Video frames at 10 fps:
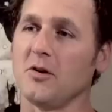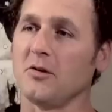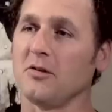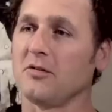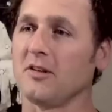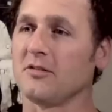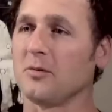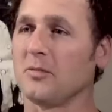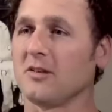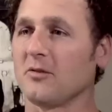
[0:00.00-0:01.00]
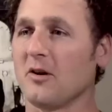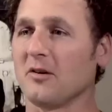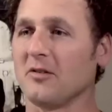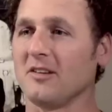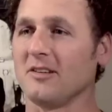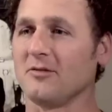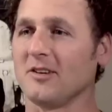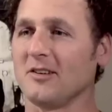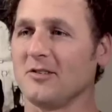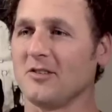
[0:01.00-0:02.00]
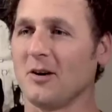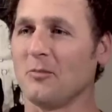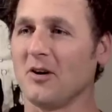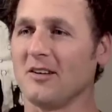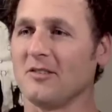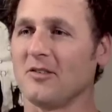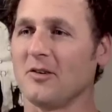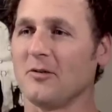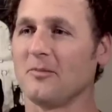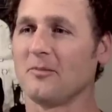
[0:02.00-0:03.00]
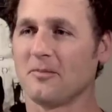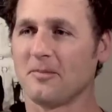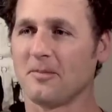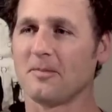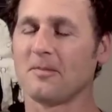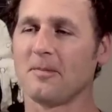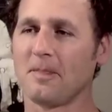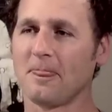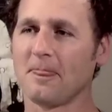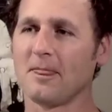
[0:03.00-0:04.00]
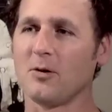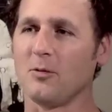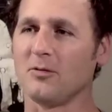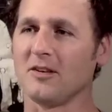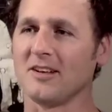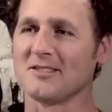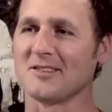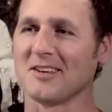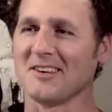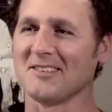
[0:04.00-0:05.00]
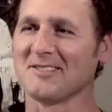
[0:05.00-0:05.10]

notice that something's wrong, then you've done your job right. So hopefully that's the case.